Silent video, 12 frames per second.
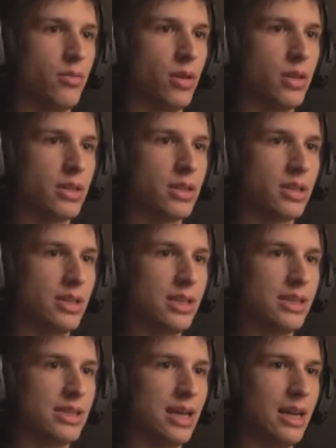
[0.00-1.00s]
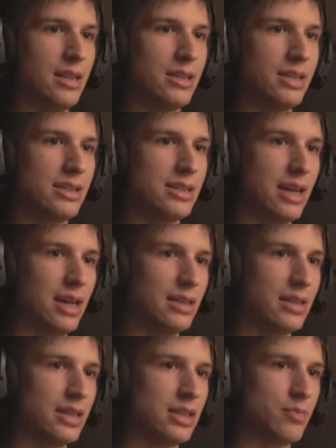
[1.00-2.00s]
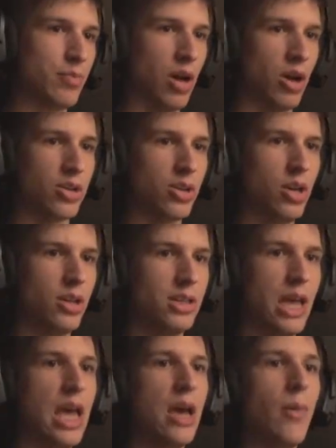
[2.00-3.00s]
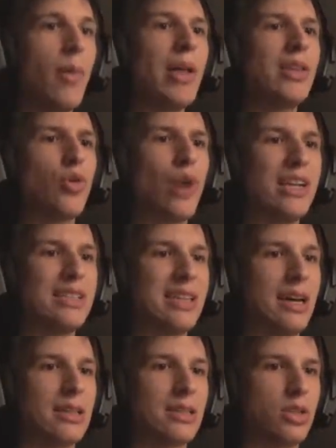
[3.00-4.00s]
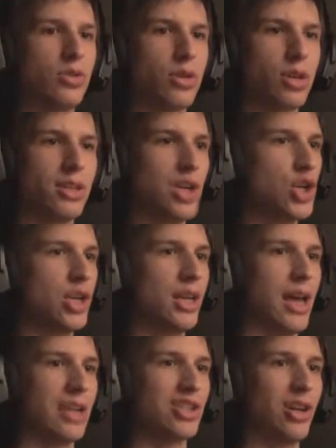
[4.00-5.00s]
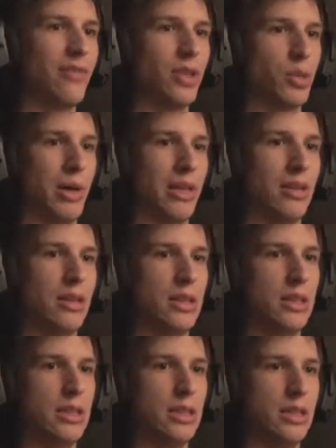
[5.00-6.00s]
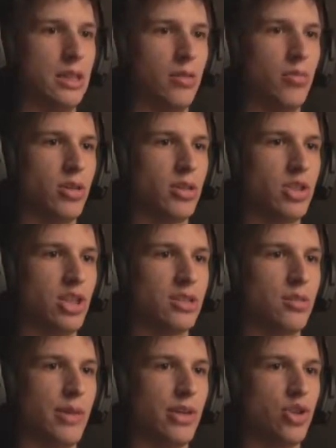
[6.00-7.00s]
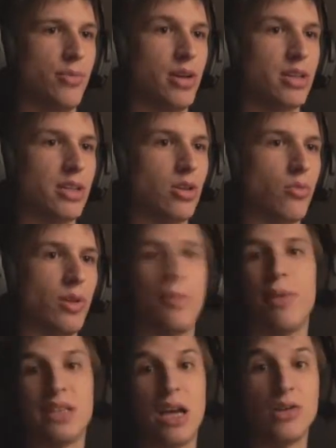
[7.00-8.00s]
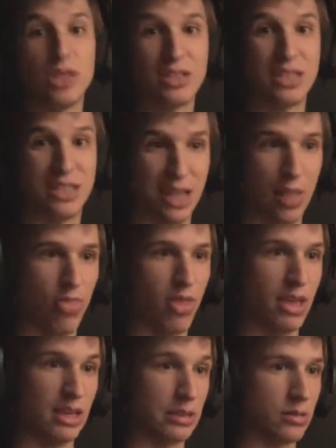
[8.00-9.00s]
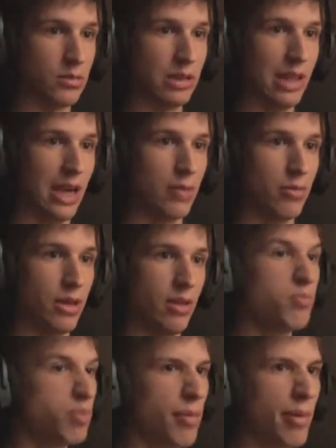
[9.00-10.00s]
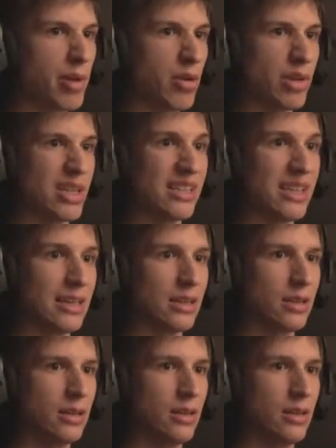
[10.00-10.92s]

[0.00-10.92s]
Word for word: What is on this side? This side is blocked. Good. We went the right side, so conditioning actually for the win. I wanted just to make sure because I don't want to miss out on something like we probably already did.